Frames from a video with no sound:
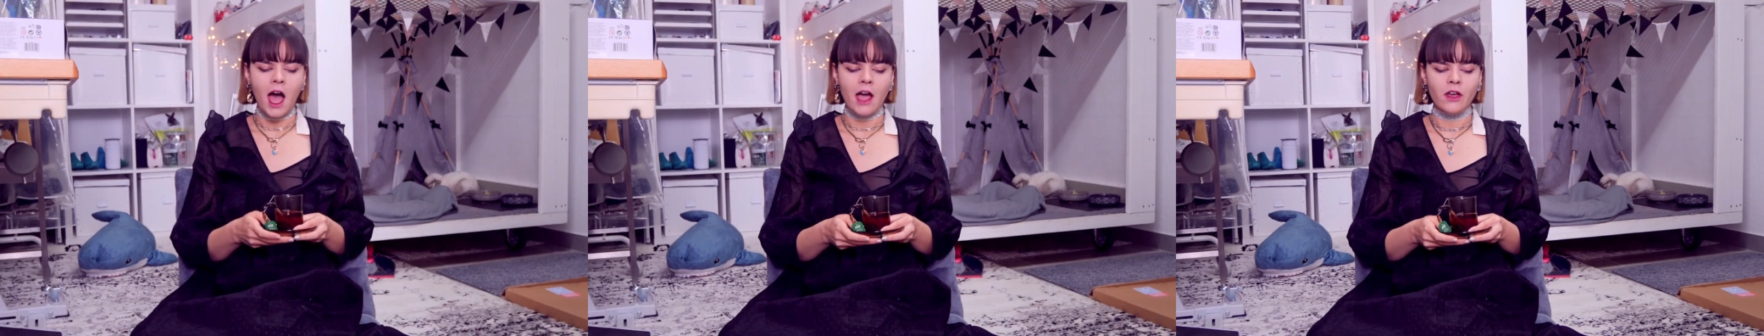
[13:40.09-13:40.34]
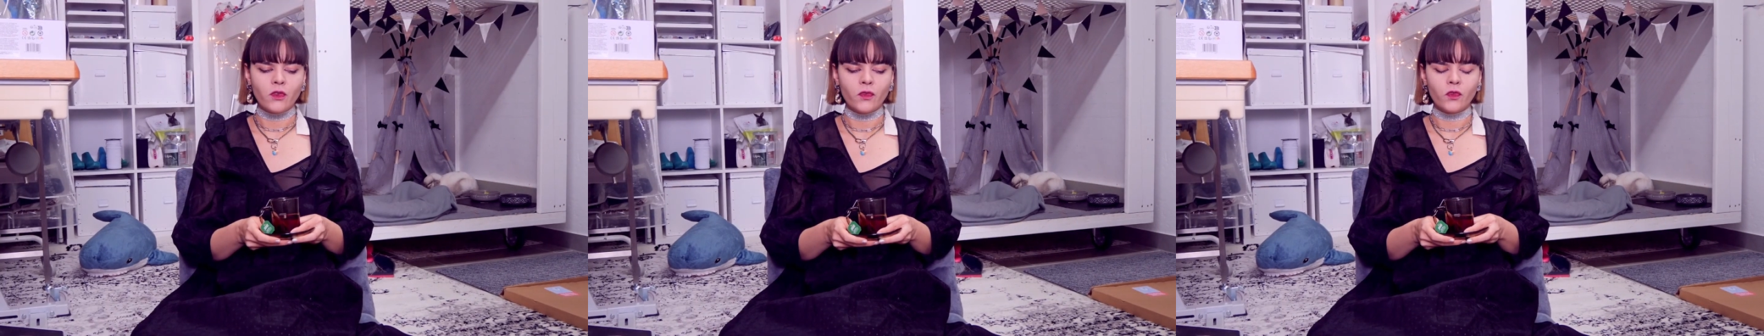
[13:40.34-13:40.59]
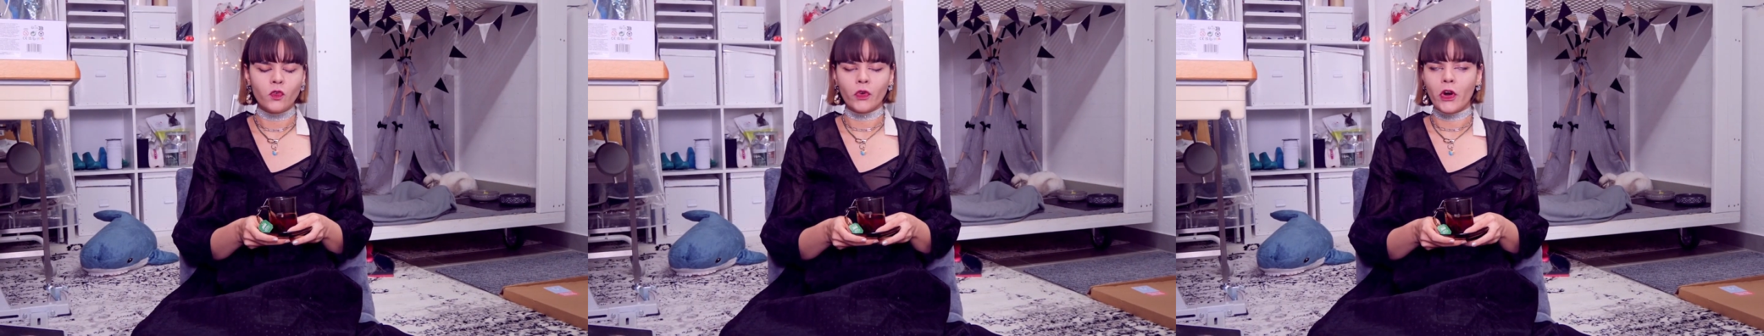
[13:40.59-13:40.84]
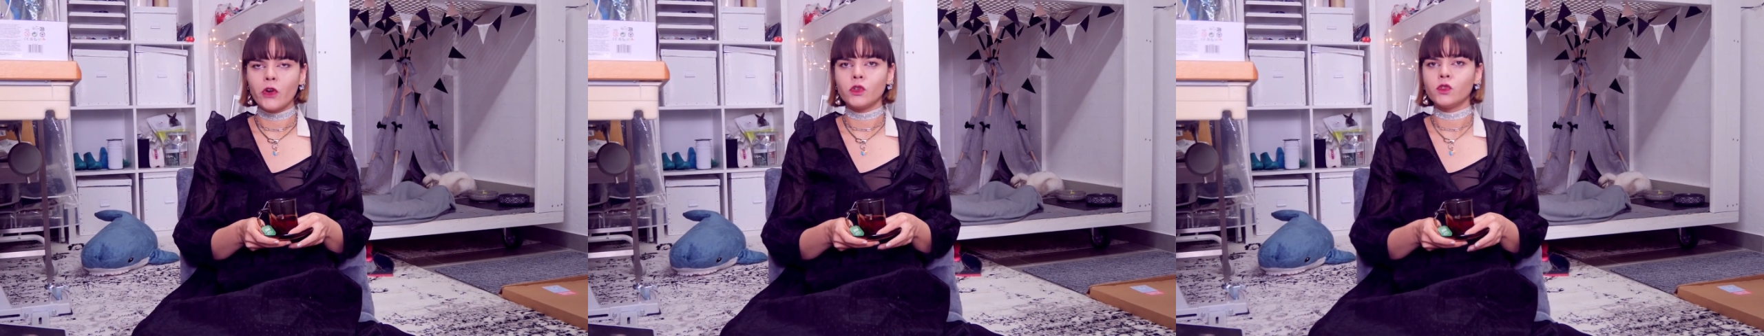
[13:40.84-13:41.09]
I've
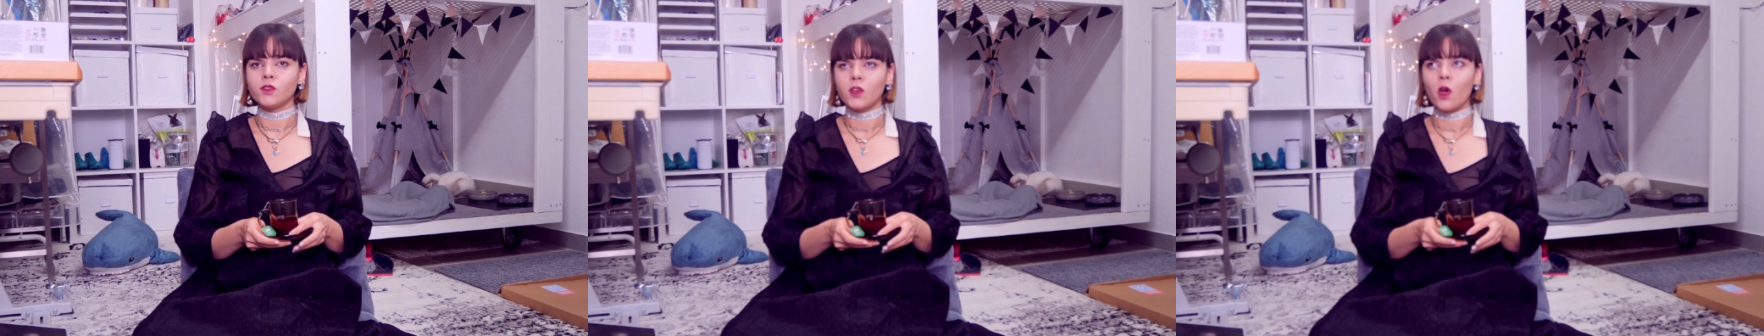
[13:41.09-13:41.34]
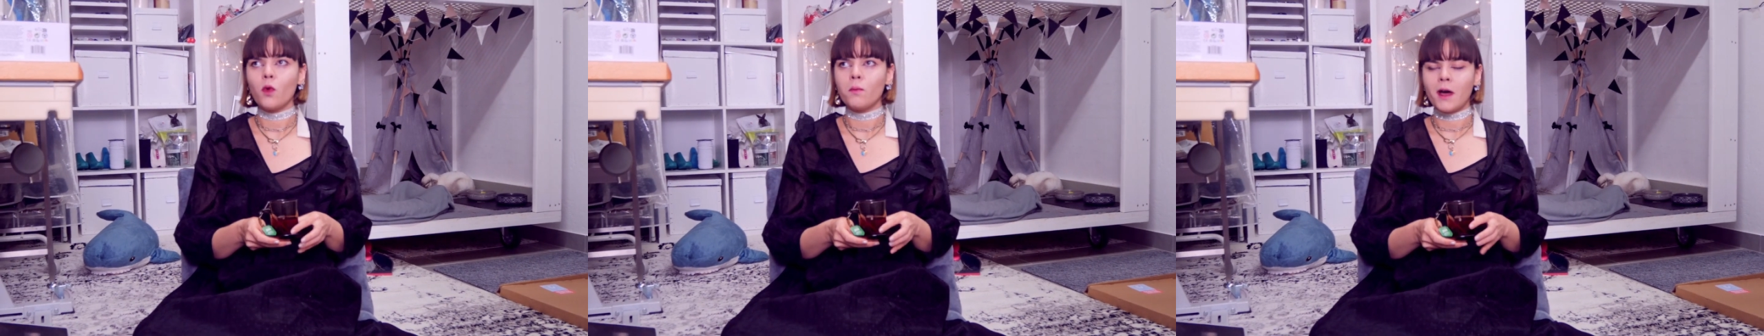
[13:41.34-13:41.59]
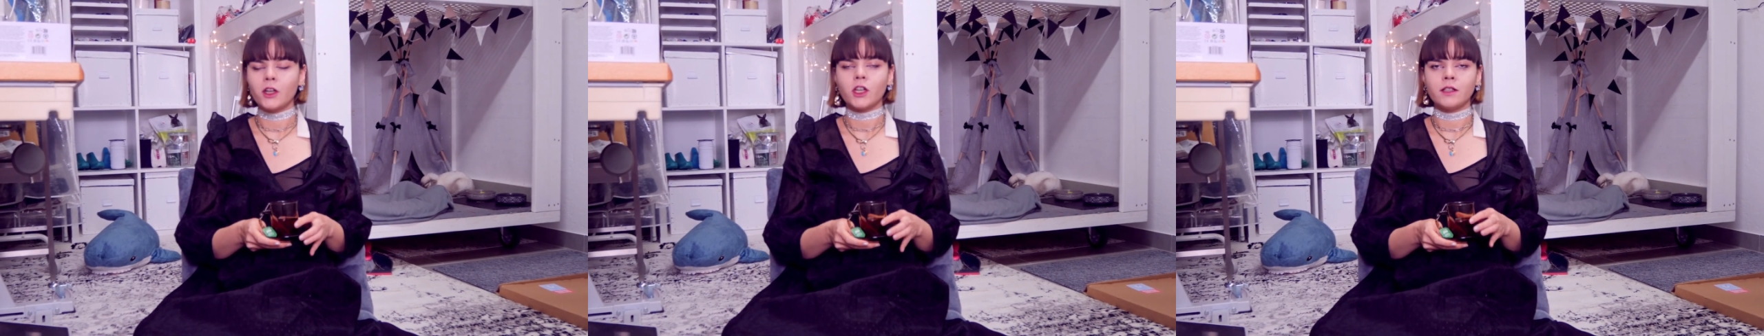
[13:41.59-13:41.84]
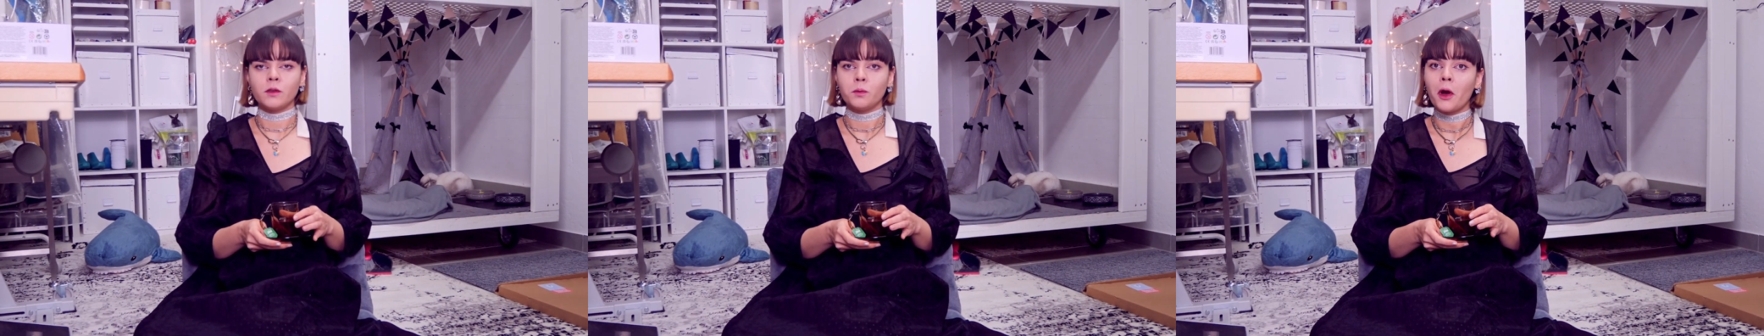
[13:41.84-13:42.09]
grown so much
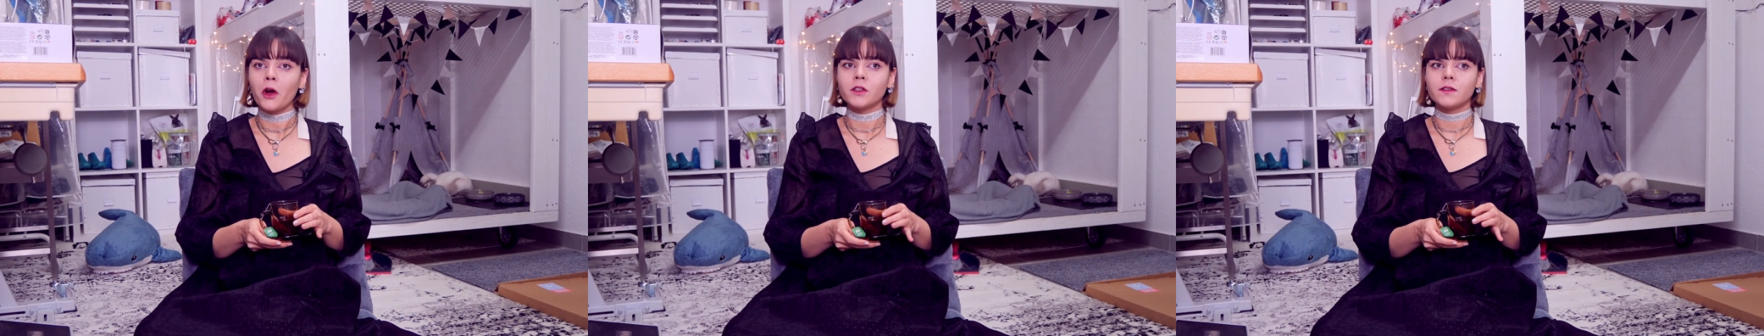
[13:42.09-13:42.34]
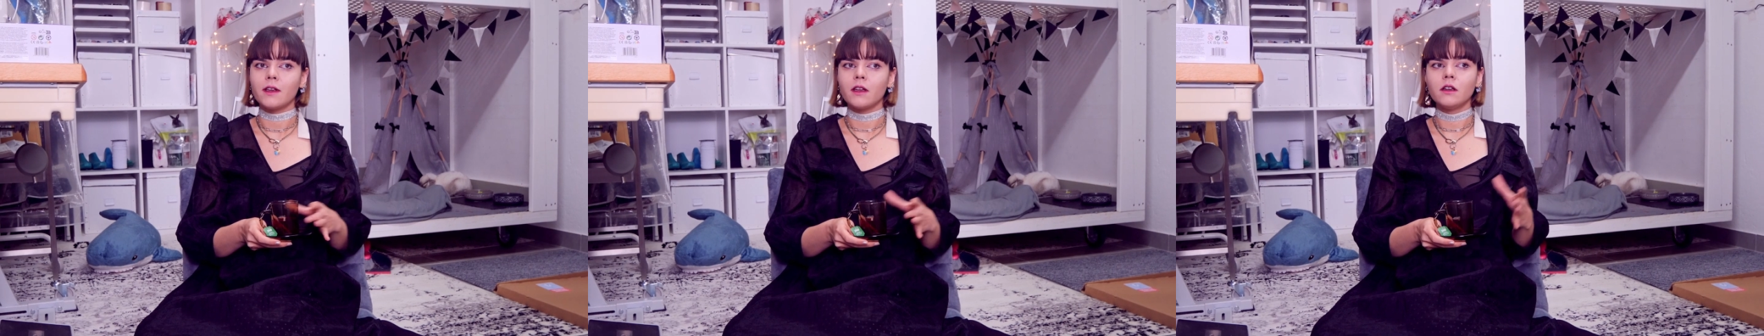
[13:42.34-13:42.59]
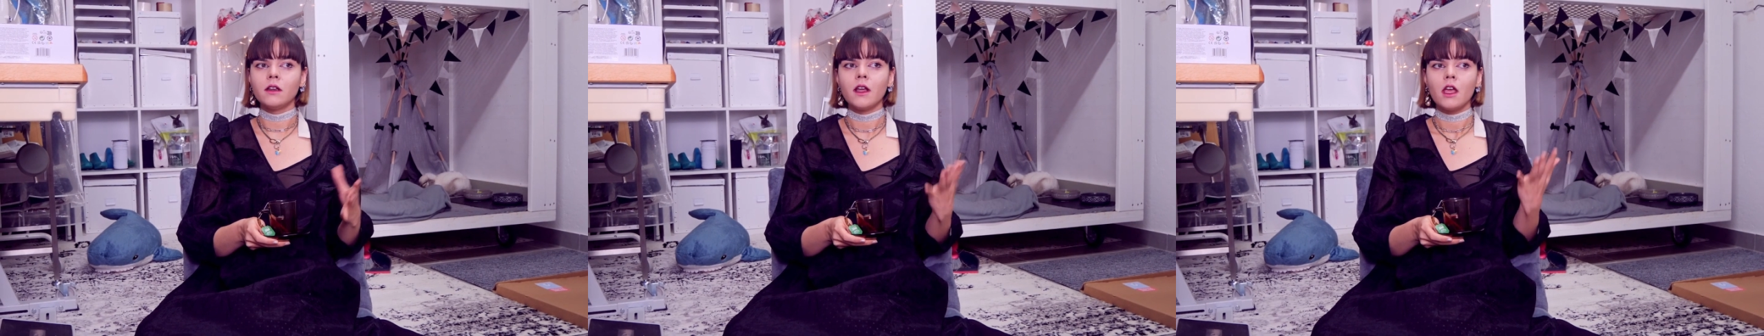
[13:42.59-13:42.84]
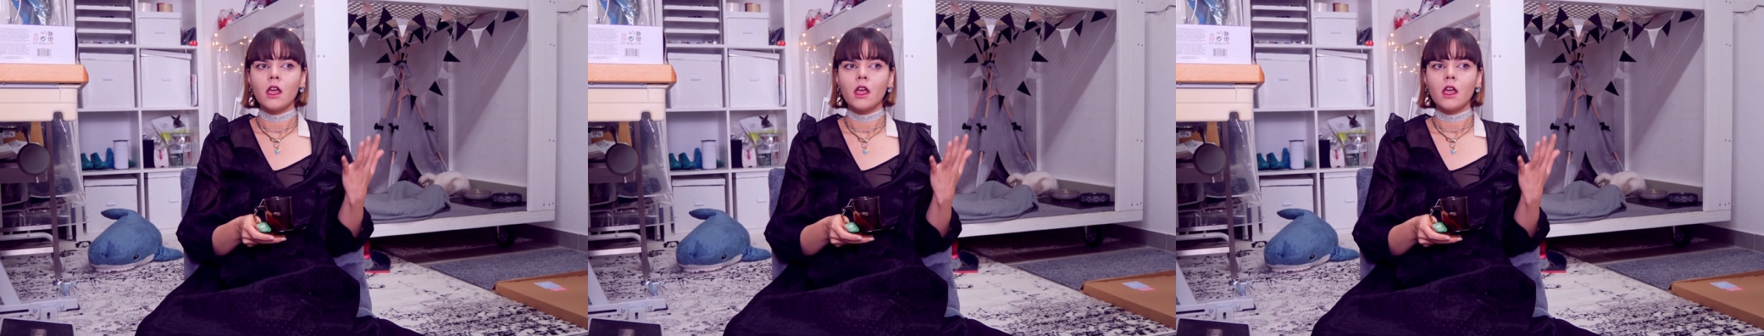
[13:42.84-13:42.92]
as a person